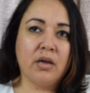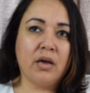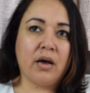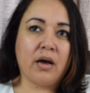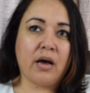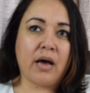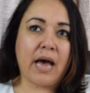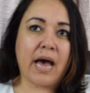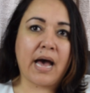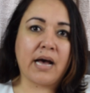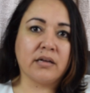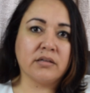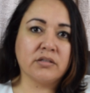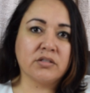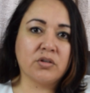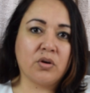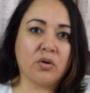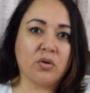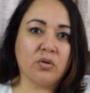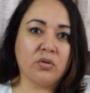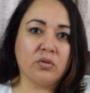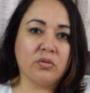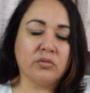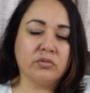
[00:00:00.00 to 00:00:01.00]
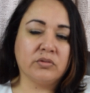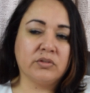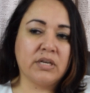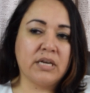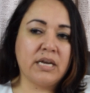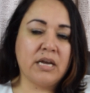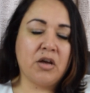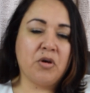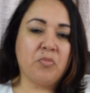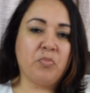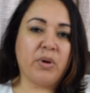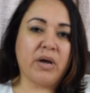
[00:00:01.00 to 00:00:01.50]
has goals
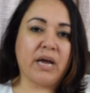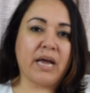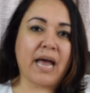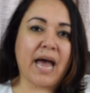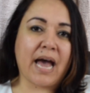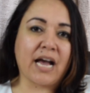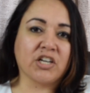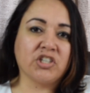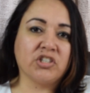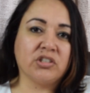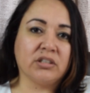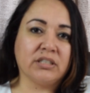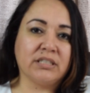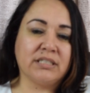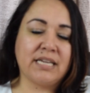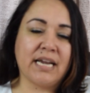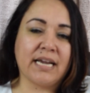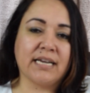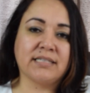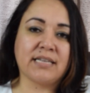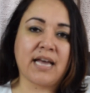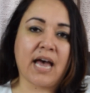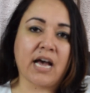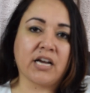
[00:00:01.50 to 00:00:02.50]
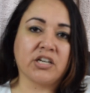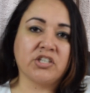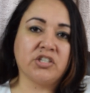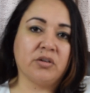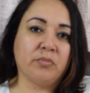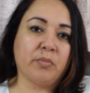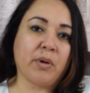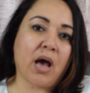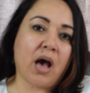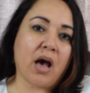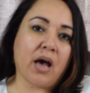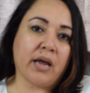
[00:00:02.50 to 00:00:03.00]
but actually takes
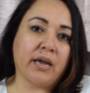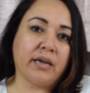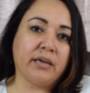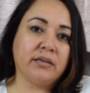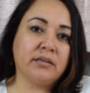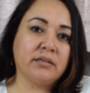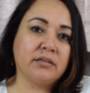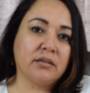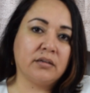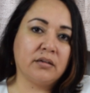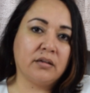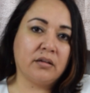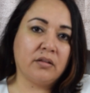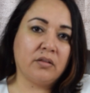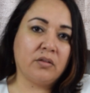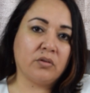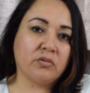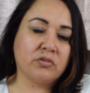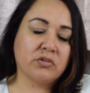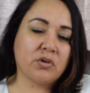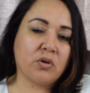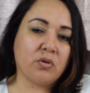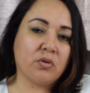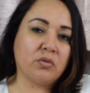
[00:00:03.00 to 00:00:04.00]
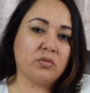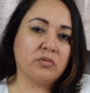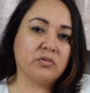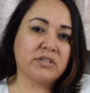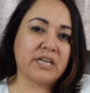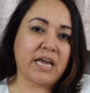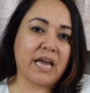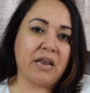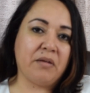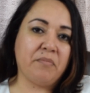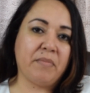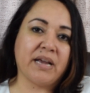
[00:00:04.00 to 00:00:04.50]
action behind those goals
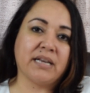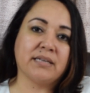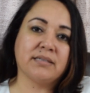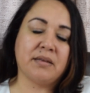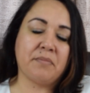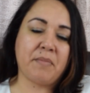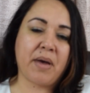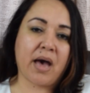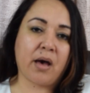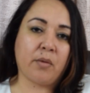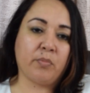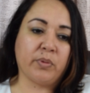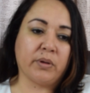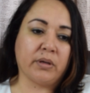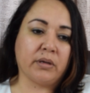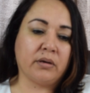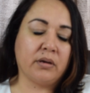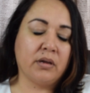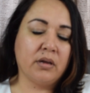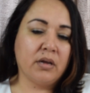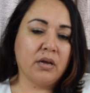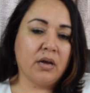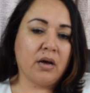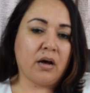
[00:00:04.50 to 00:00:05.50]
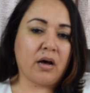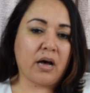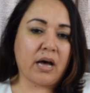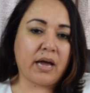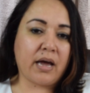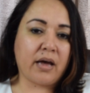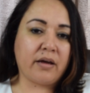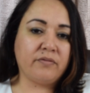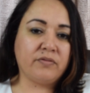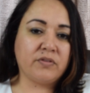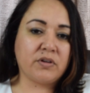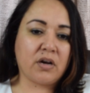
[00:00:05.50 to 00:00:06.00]
and makes them happen.
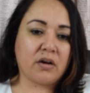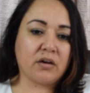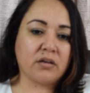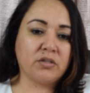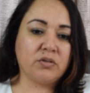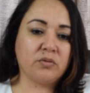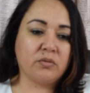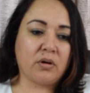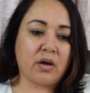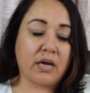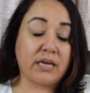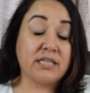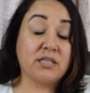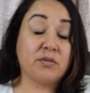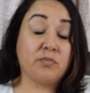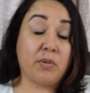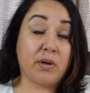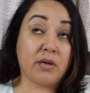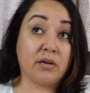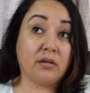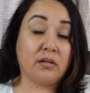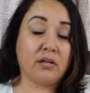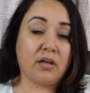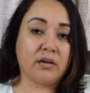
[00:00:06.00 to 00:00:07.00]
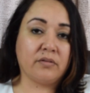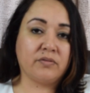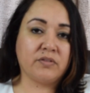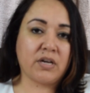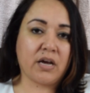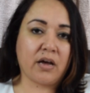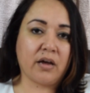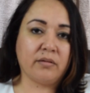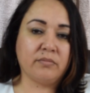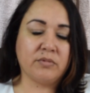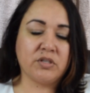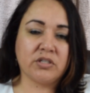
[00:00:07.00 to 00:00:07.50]
I spend a lot of
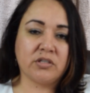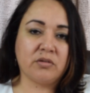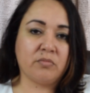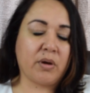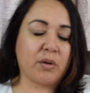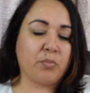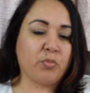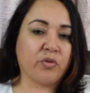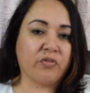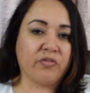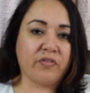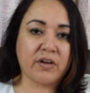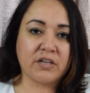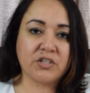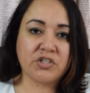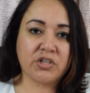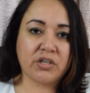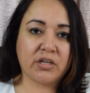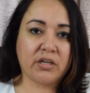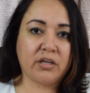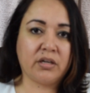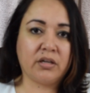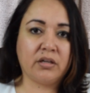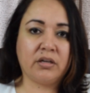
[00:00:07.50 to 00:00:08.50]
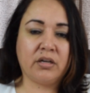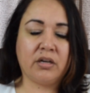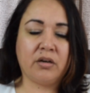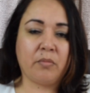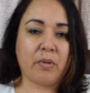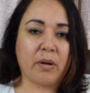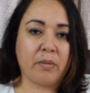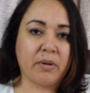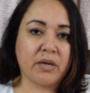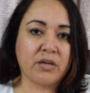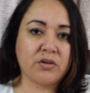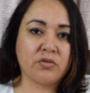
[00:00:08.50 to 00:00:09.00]
time just in my profession and in
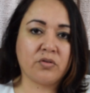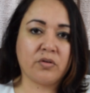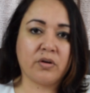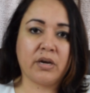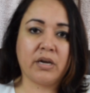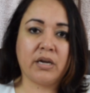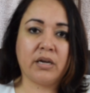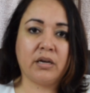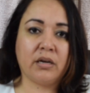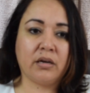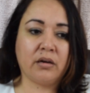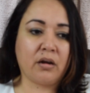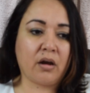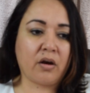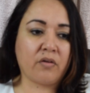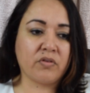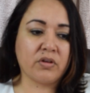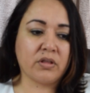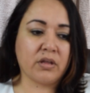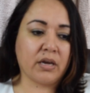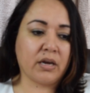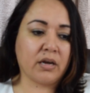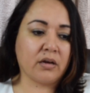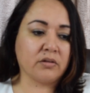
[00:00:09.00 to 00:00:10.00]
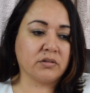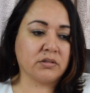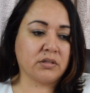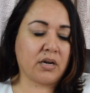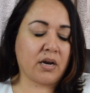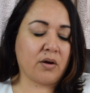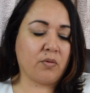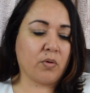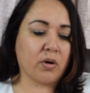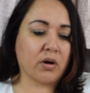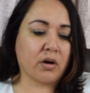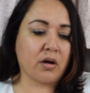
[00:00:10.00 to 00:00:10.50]
my mentoring and everything else that
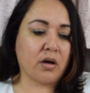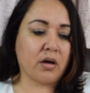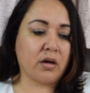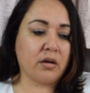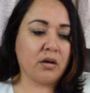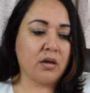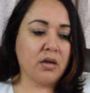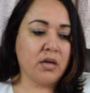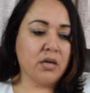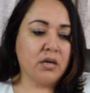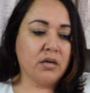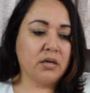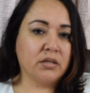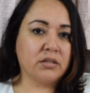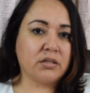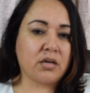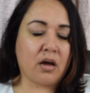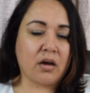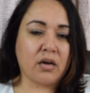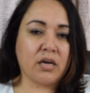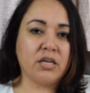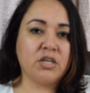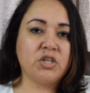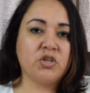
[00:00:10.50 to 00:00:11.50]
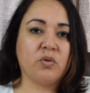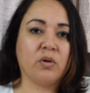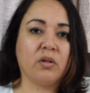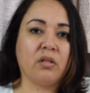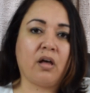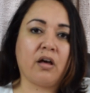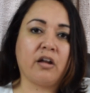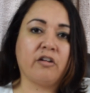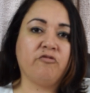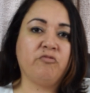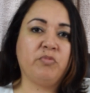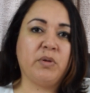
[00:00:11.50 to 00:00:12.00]
I work on, talking to a
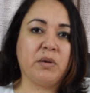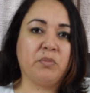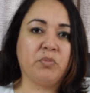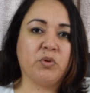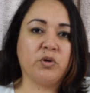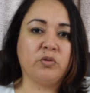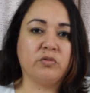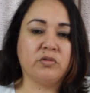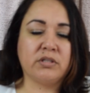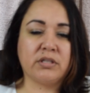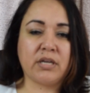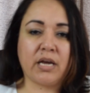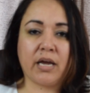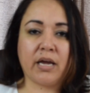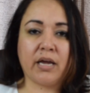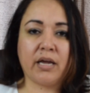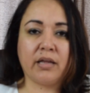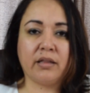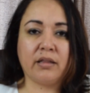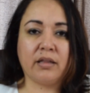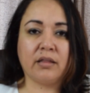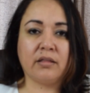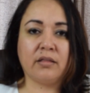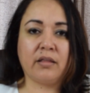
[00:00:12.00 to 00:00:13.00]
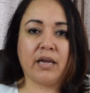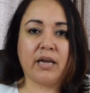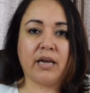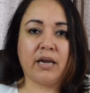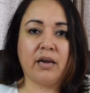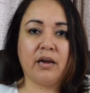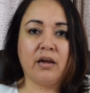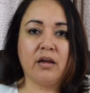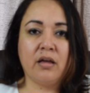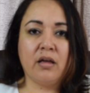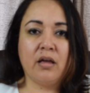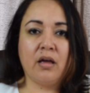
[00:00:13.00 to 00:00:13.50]
lot of people who say that
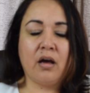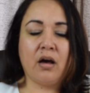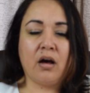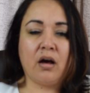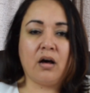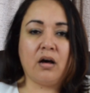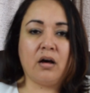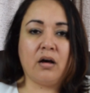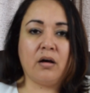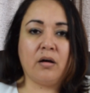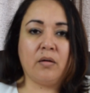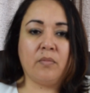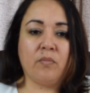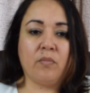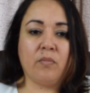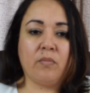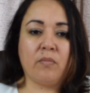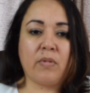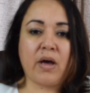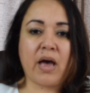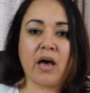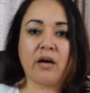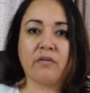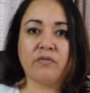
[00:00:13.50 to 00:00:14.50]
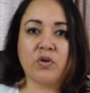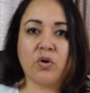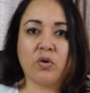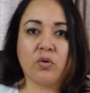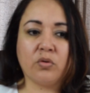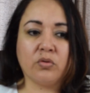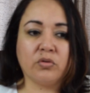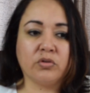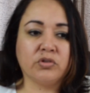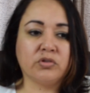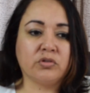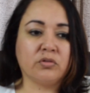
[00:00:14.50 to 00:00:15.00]
they have
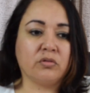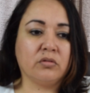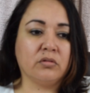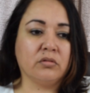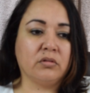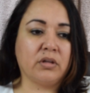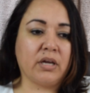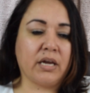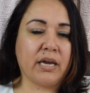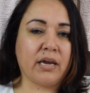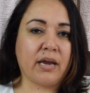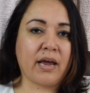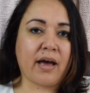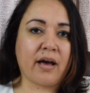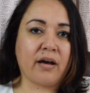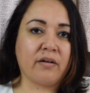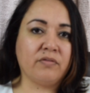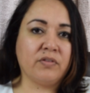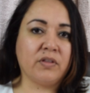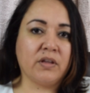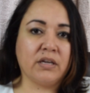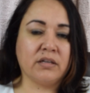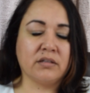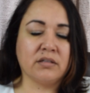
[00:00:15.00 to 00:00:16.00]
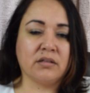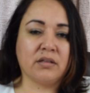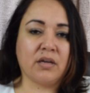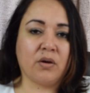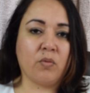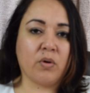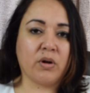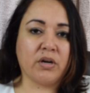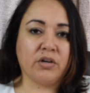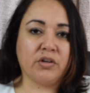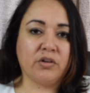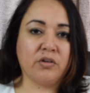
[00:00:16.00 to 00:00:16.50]
goals or they have things that they
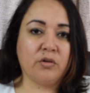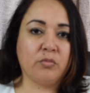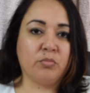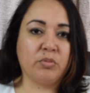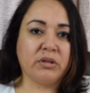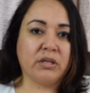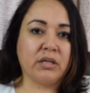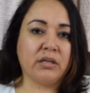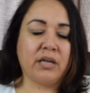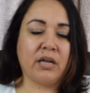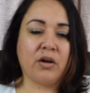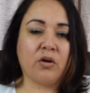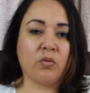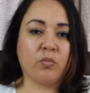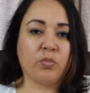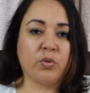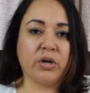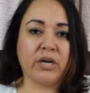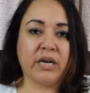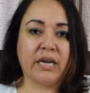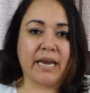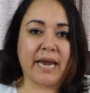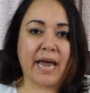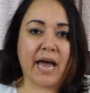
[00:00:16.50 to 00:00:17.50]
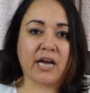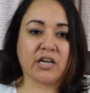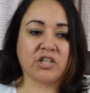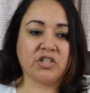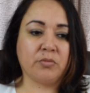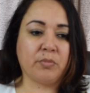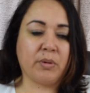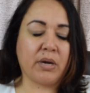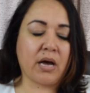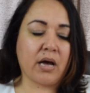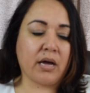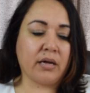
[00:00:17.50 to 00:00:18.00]
want to do, but then they don't put any
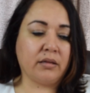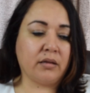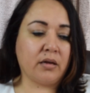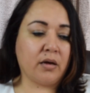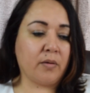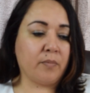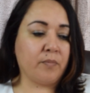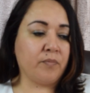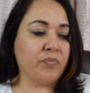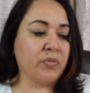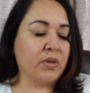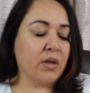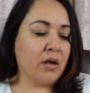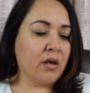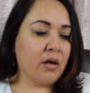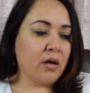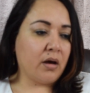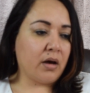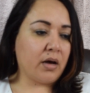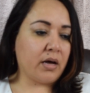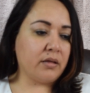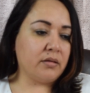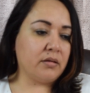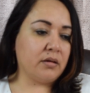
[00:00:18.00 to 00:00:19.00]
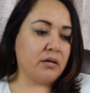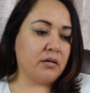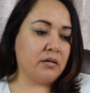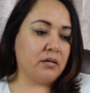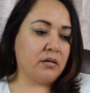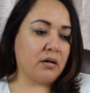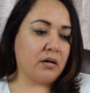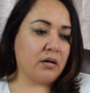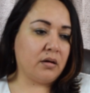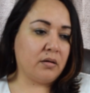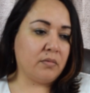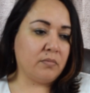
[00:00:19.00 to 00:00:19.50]
action behind them. And then,
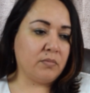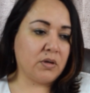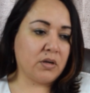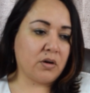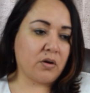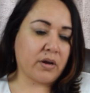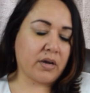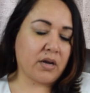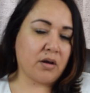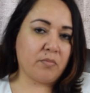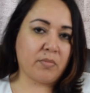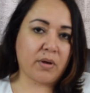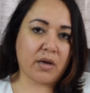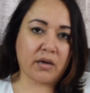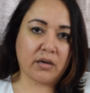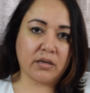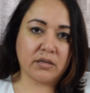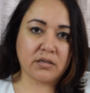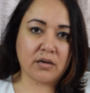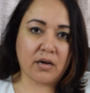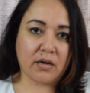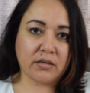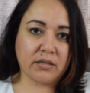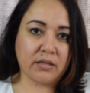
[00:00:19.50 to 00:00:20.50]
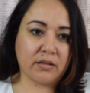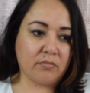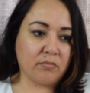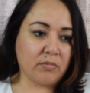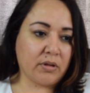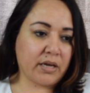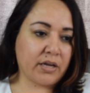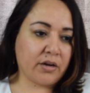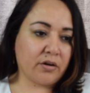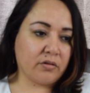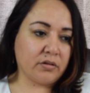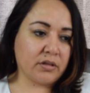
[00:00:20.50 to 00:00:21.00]
I come back and talk to them
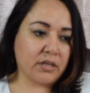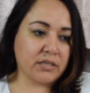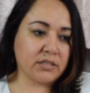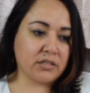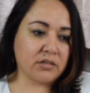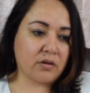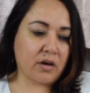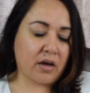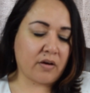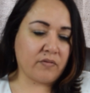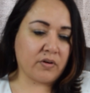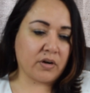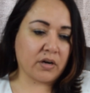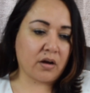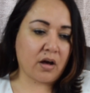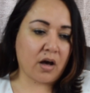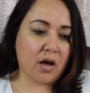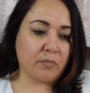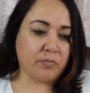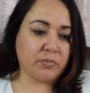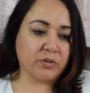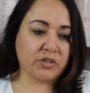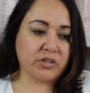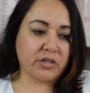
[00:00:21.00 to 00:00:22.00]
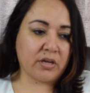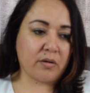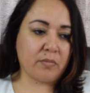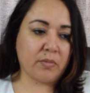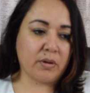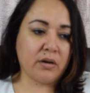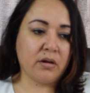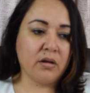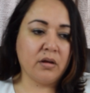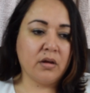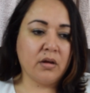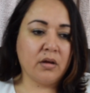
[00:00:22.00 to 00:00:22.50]
later and they still haven't accomplished them.
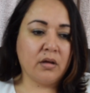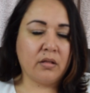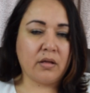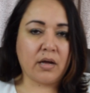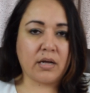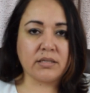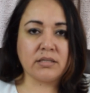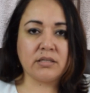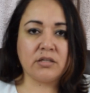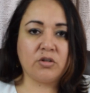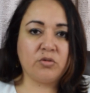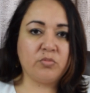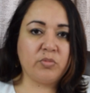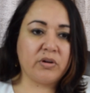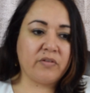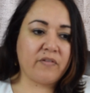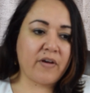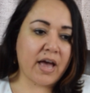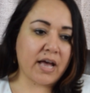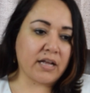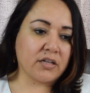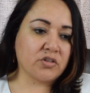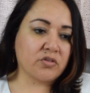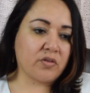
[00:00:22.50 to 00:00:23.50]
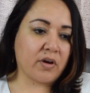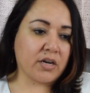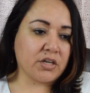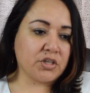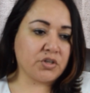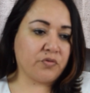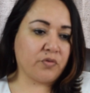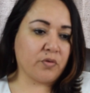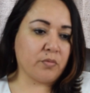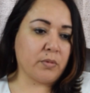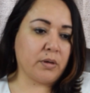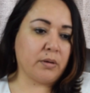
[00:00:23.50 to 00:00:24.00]
And that's a little bit of a head
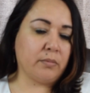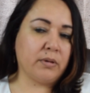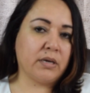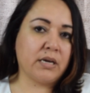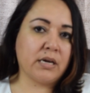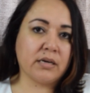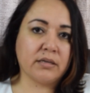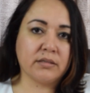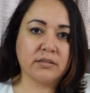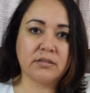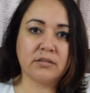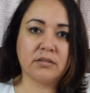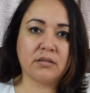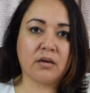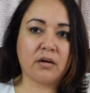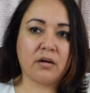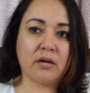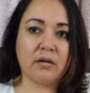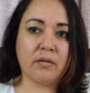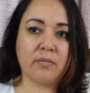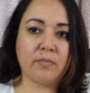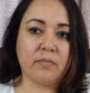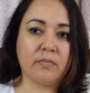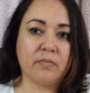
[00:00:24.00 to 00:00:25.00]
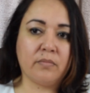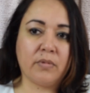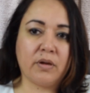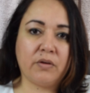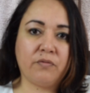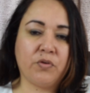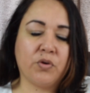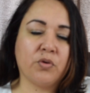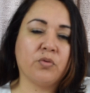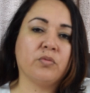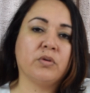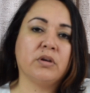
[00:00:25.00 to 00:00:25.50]
scratcher for me because
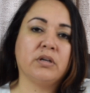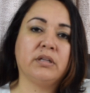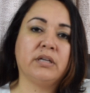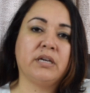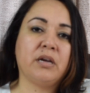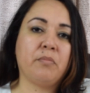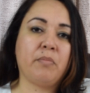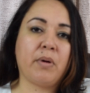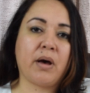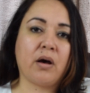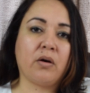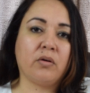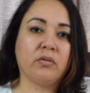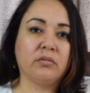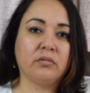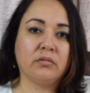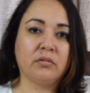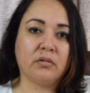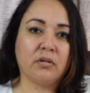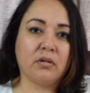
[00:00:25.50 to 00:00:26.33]
if you're really about